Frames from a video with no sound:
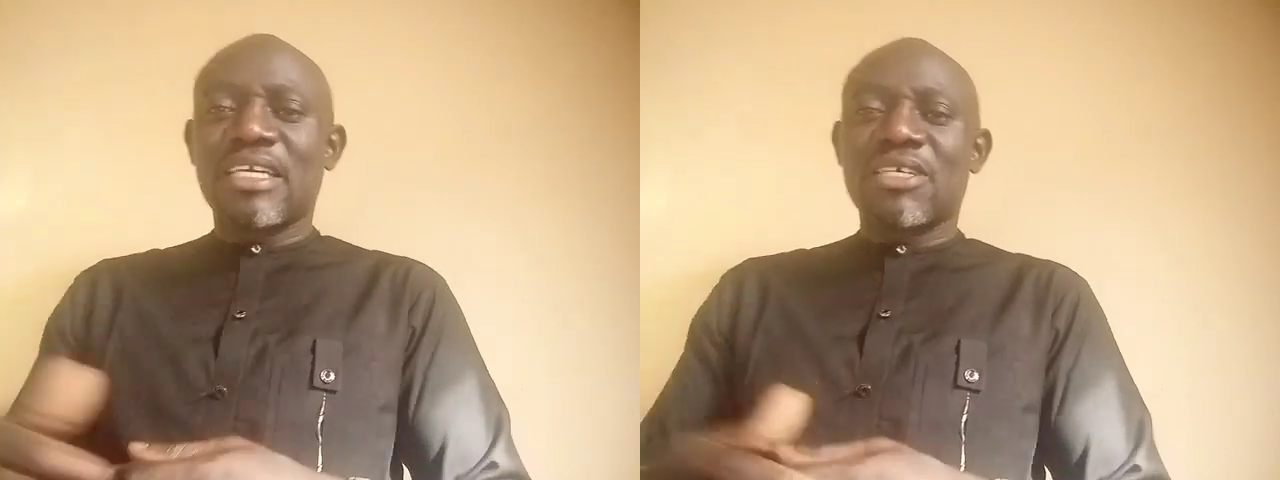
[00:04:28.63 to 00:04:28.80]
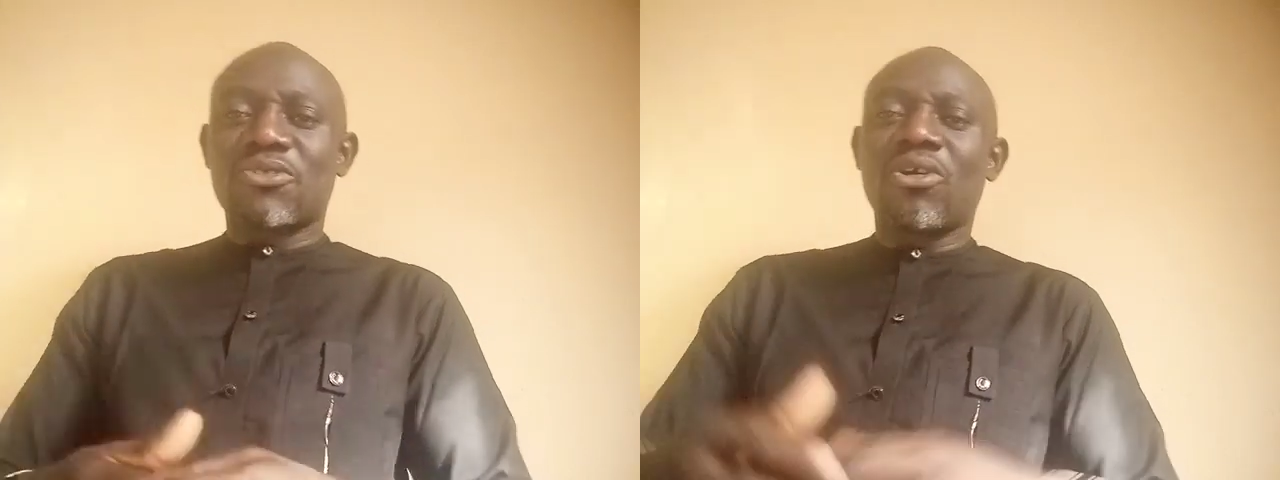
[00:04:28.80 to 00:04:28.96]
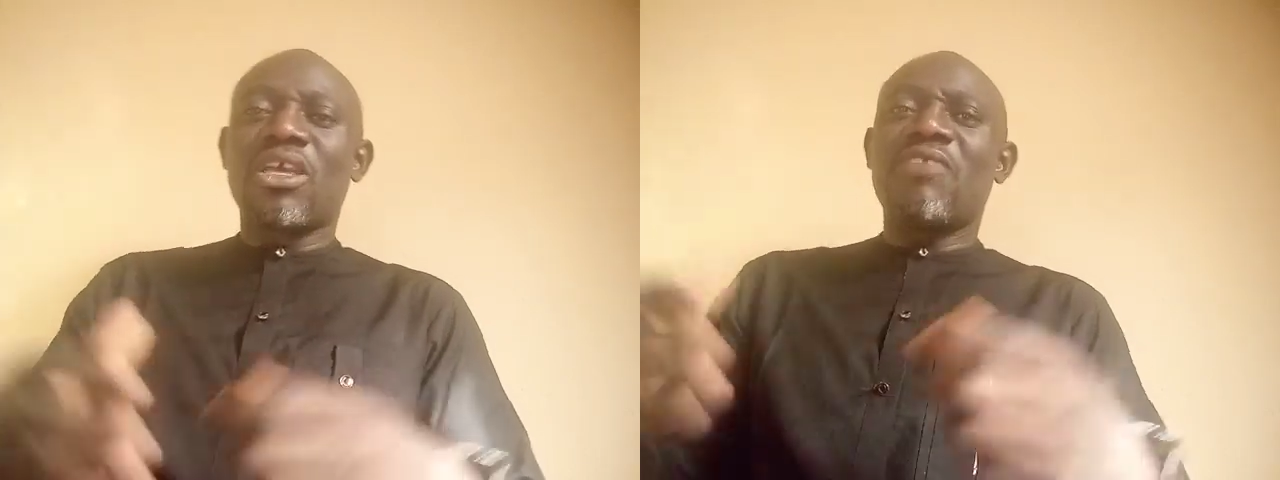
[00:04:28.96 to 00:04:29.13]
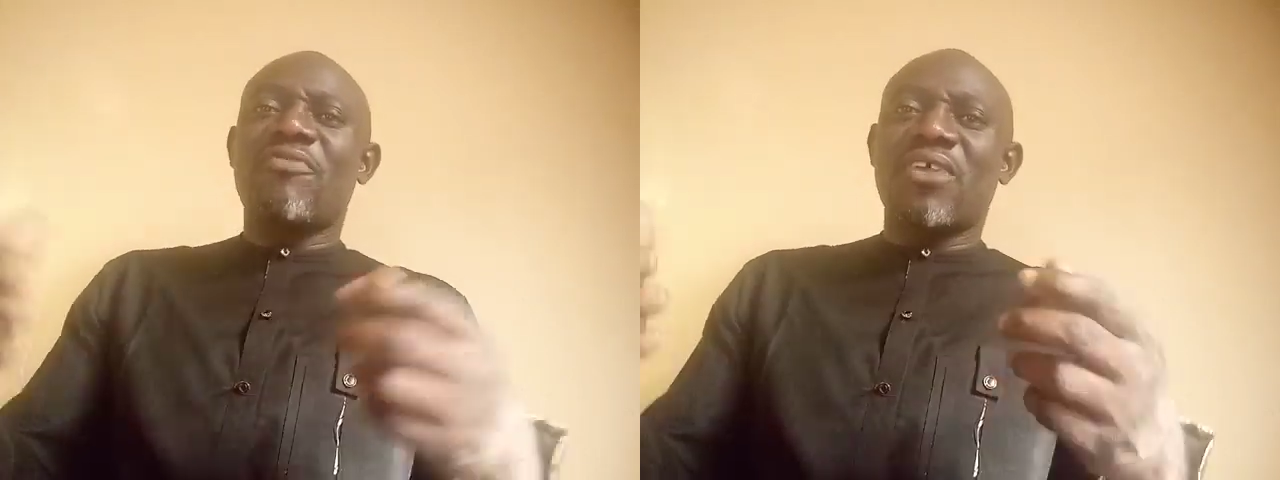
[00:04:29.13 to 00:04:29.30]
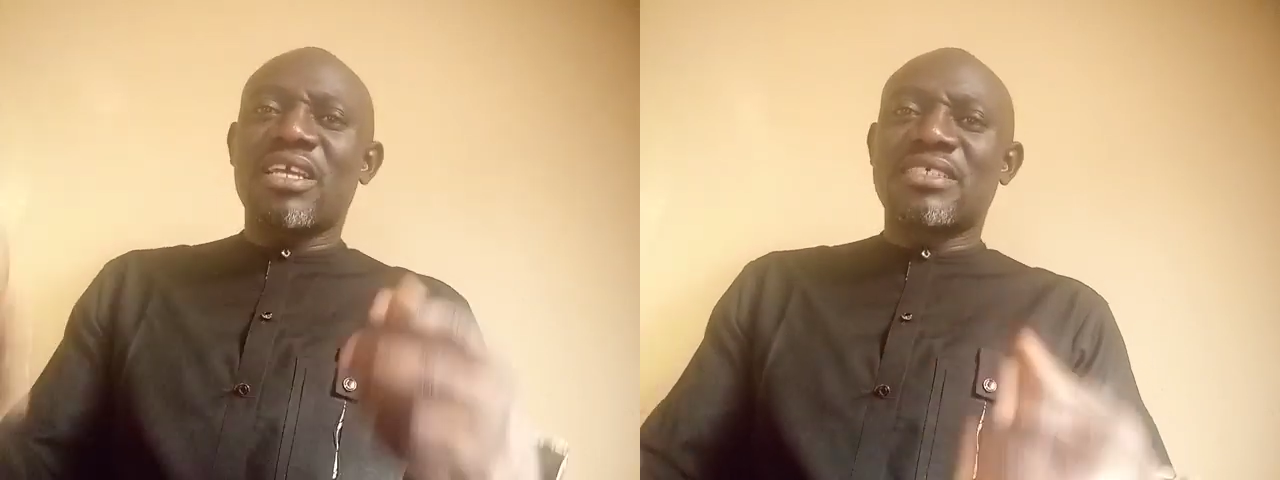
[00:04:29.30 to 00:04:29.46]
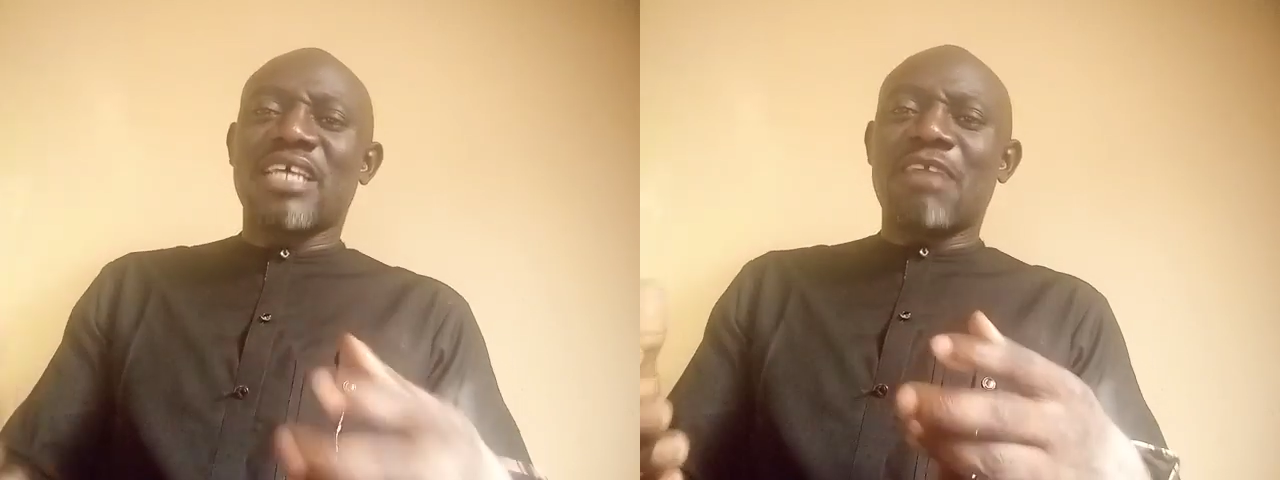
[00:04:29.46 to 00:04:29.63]
So if, for
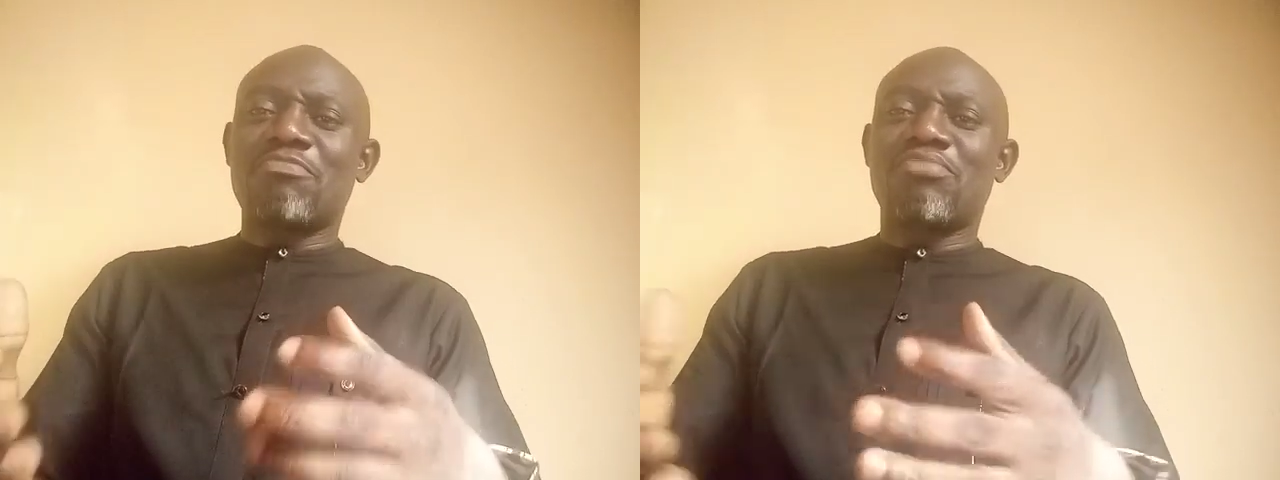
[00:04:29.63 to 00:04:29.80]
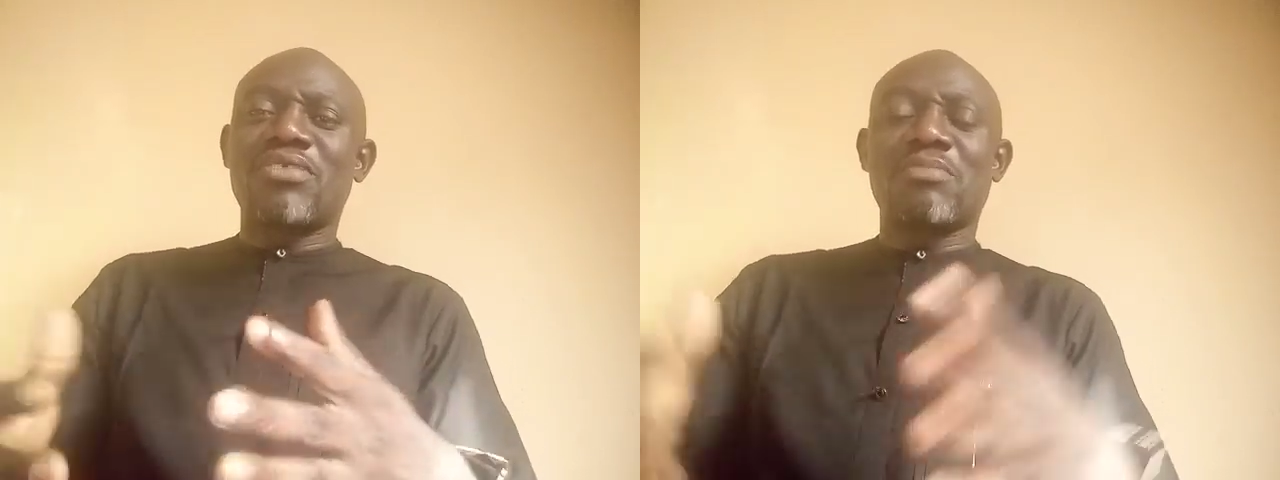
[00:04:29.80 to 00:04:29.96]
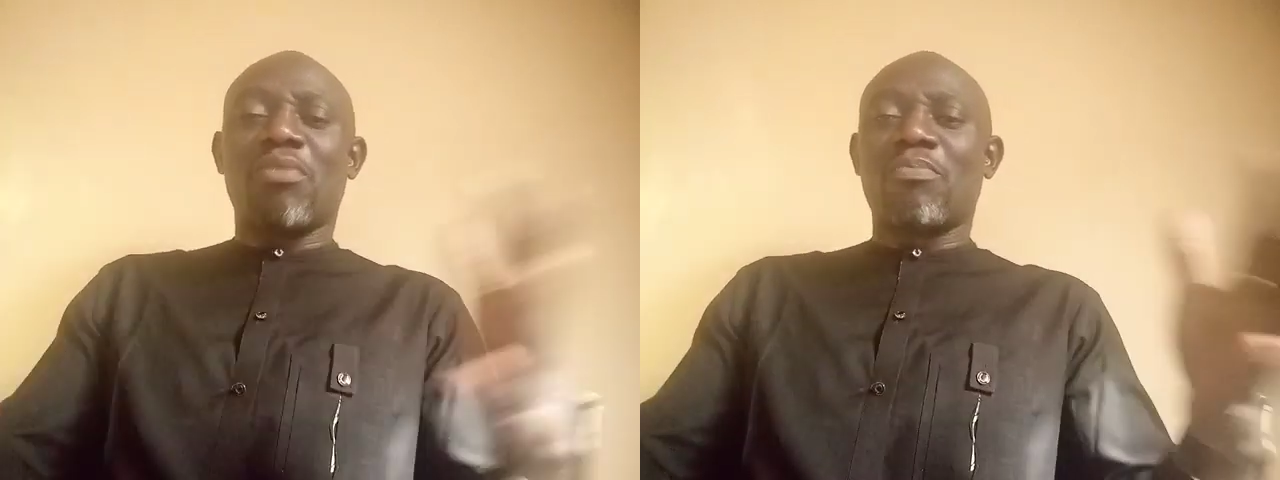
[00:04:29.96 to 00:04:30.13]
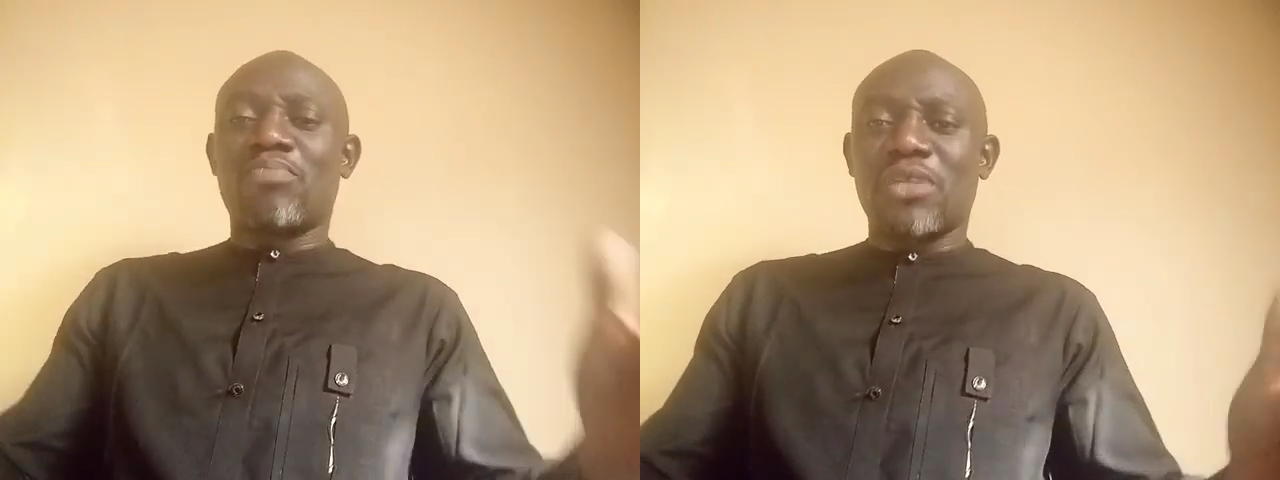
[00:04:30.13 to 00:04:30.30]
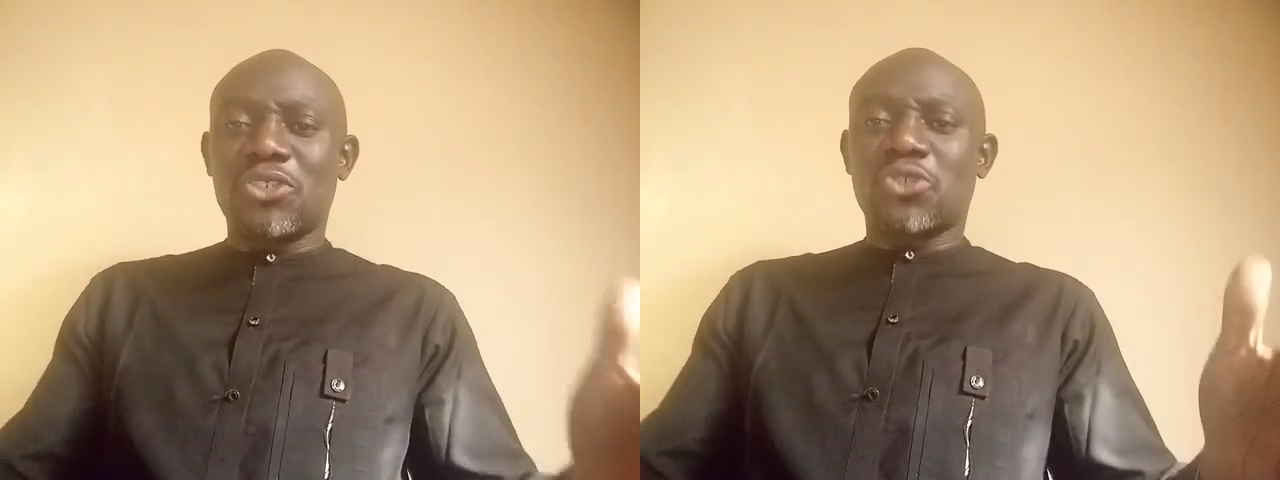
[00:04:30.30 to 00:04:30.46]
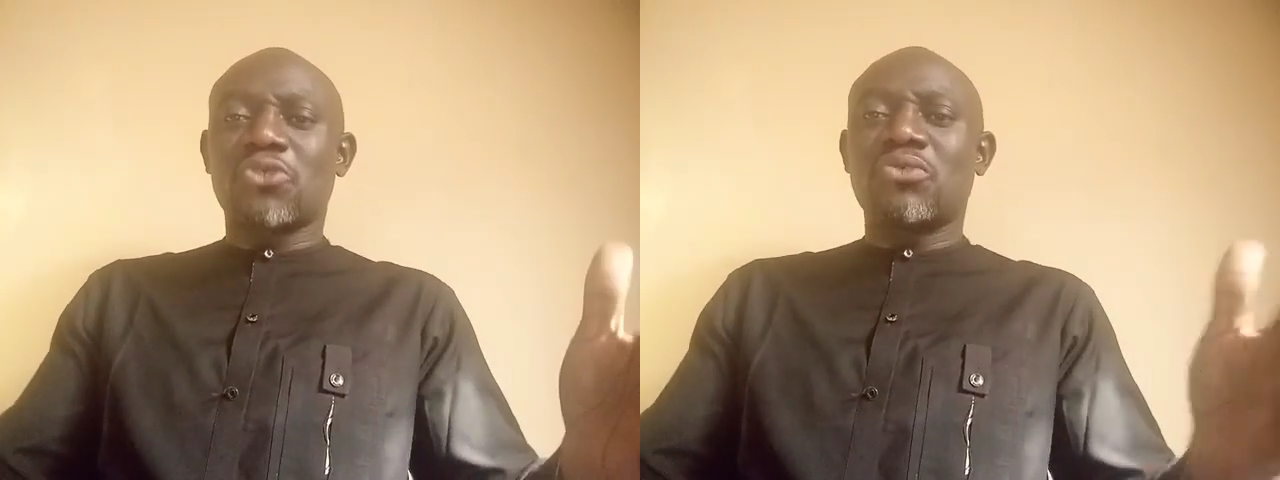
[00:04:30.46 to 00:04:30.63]
example, the
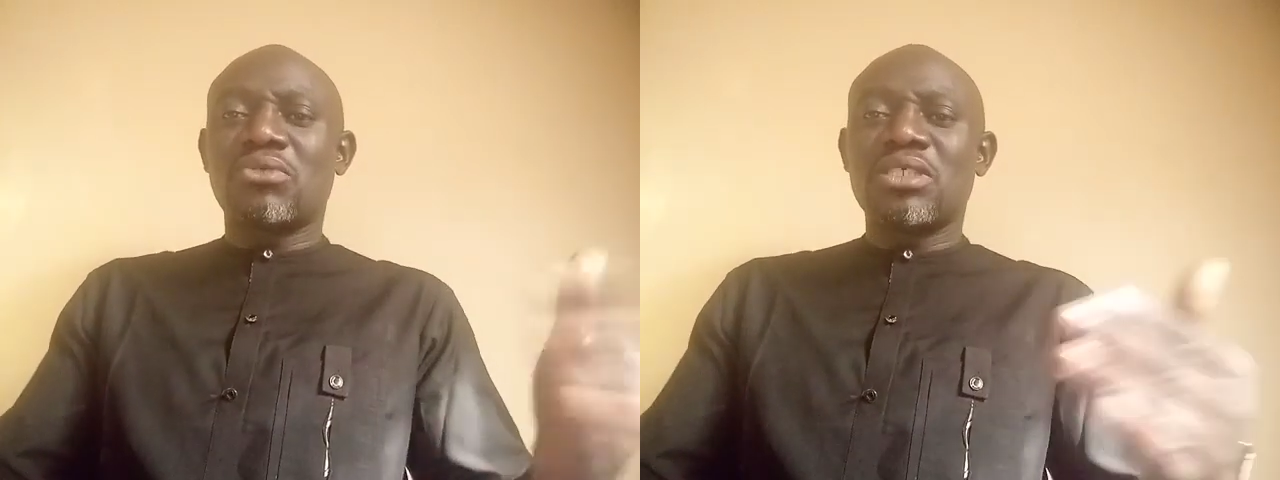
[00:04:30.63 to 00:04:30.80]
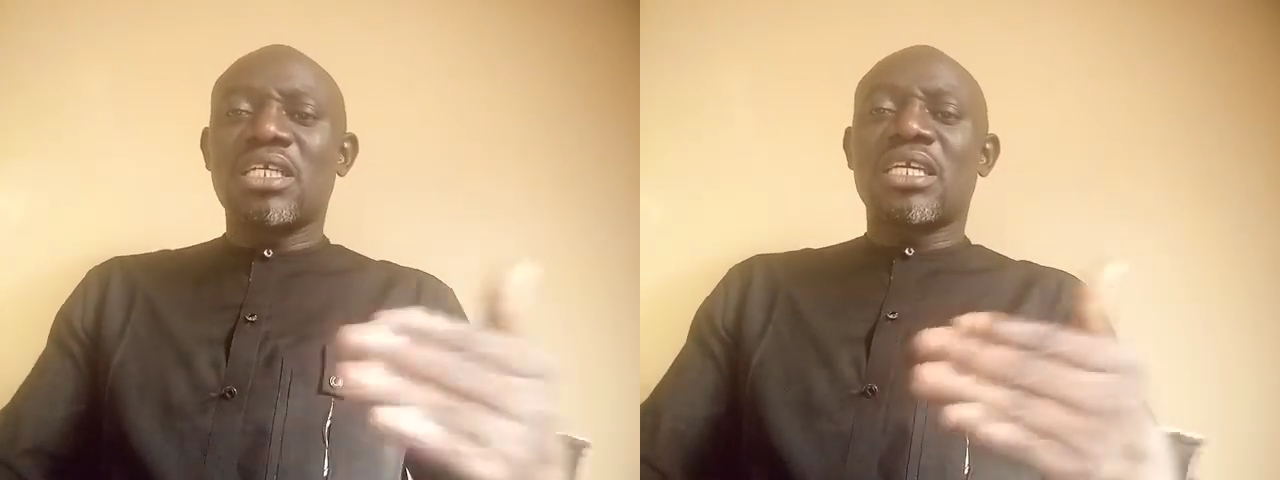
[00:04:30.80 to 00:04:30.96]
population